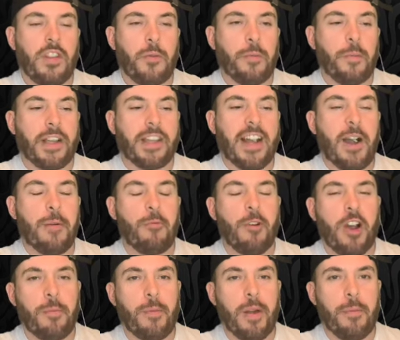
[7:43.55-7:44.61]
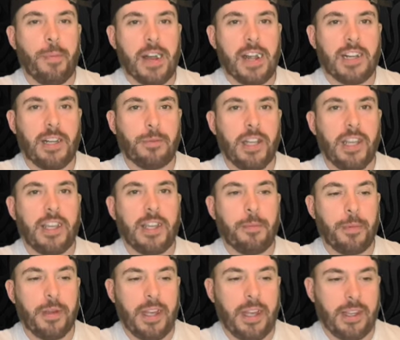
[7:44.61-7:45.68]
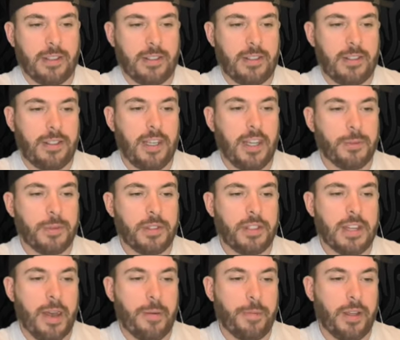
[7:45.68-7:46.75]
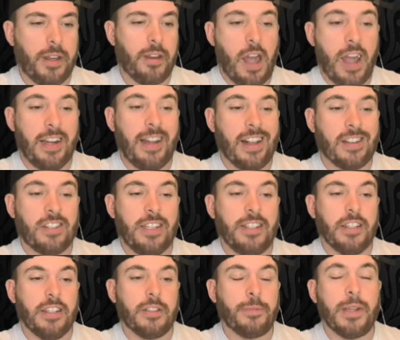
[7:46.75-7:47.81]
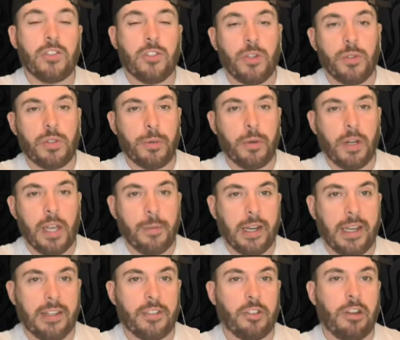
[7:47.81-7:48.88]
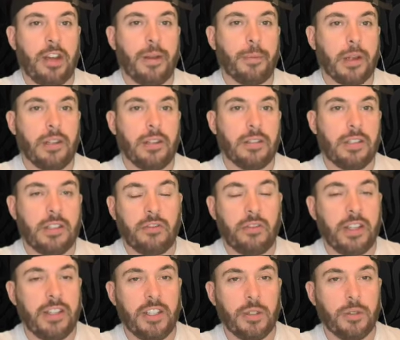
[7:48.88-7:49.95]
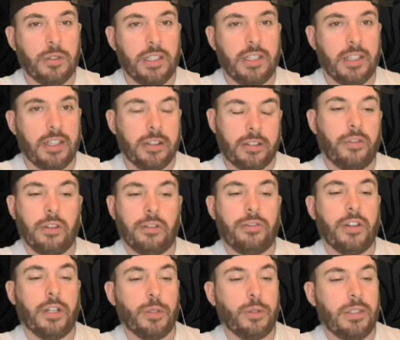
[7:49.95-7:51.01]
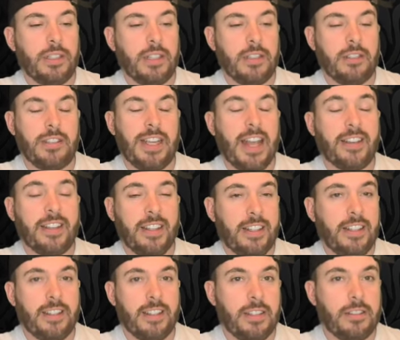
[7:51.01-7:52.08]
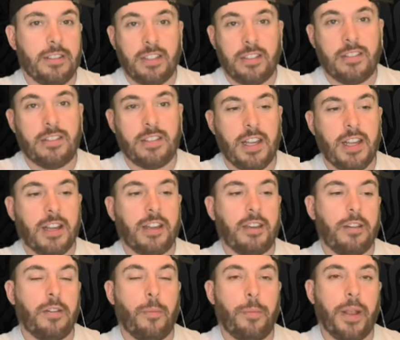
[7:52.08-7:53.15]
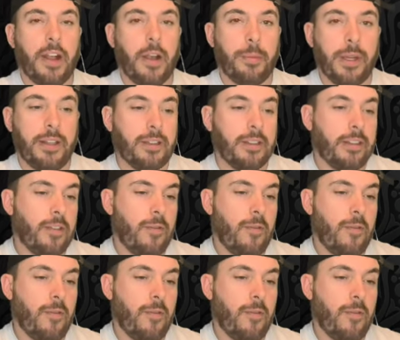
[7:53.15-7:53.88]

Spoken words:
With my camera on my back, I'm taking pics, see I'm snapping. And he actually does. Make sure you support him on Instagram because there's videos he does, the photos he does, the editing he does is sick. Big up Eaton.